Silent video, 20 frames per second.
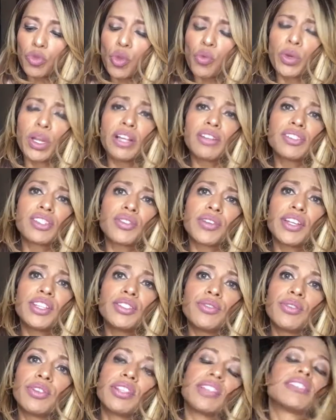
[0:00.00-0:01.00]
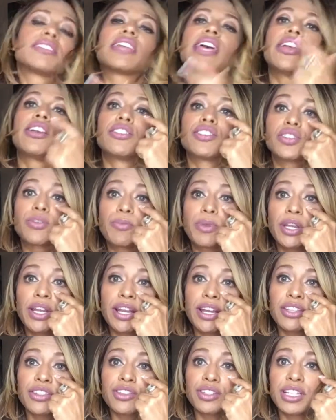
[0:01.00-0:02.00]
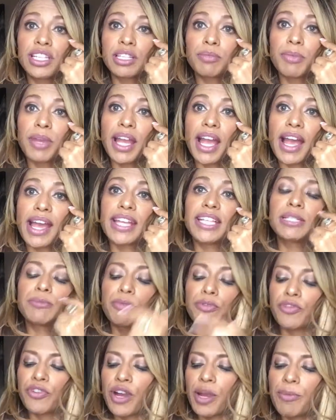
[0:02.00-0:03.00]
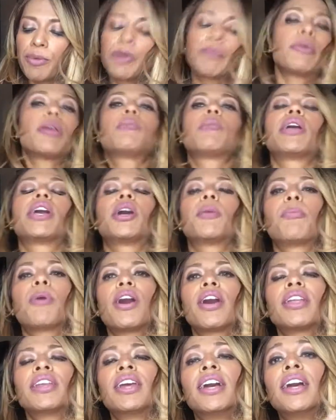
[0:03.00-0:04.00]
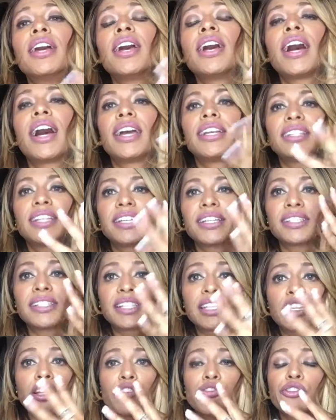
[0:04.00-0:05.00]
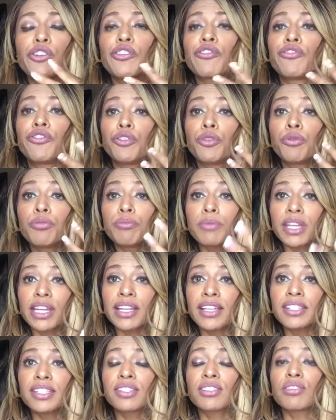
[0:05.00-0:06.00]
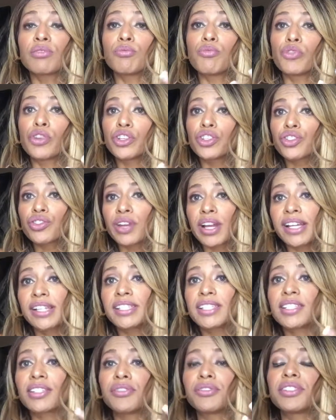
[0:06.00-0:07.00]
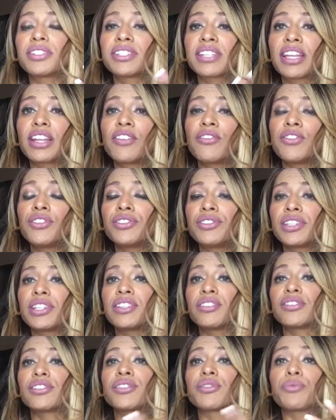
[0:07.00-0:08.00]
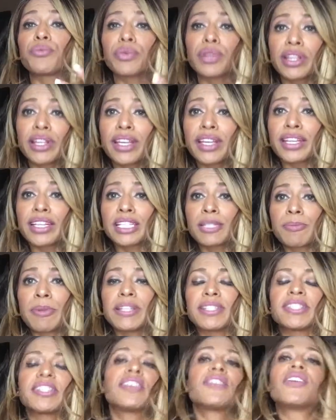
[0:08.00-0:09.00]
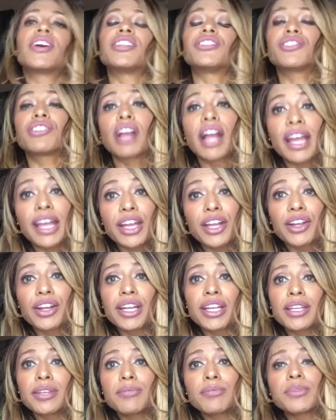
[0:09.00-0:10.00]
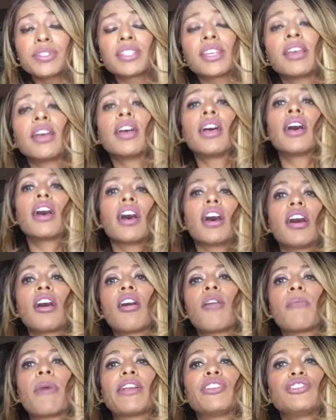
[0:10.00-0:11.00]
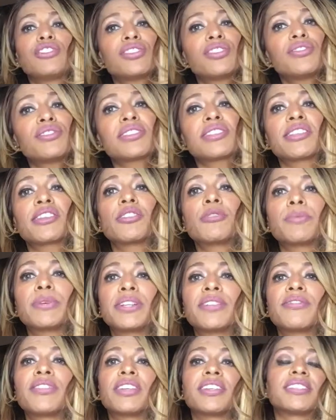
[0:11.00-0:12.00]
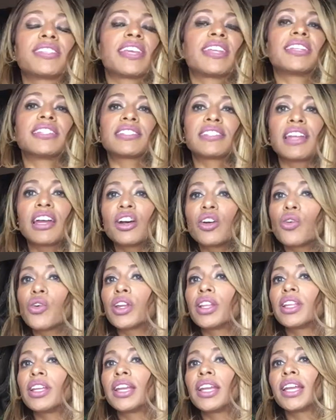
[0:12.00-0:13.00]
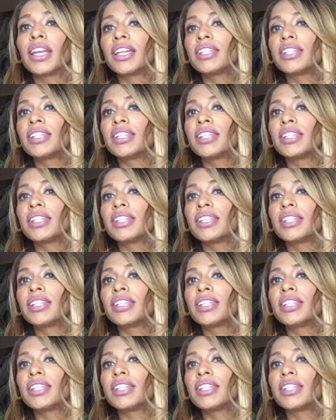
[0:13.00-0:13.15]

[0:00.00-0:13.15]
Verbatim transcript: What else do I do with this? I also put it underneath my eyes before I put my makeup on. I let it sit there for a few minutes to moisturize. So instead of using those really expensive under eye creams, um, I just use a little bit of this. And it's not oily.